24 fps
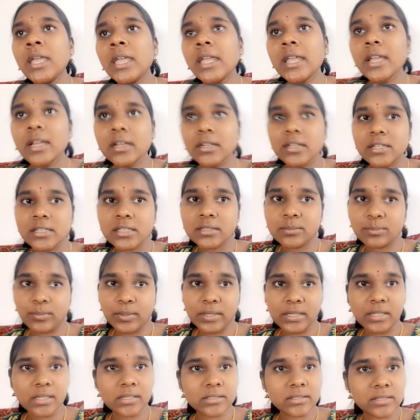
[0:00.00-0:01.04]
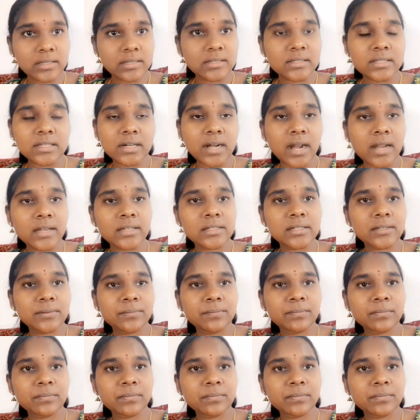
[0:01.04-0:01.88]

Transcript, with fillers: English speaking skills, right?